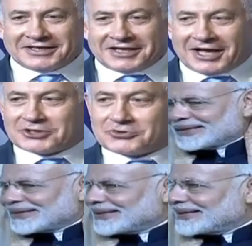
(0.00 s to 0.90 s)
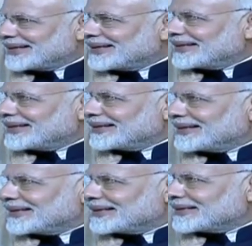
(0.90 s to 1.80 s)
a treasure.
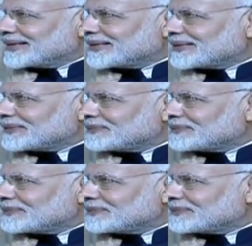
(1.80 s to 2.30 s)
We have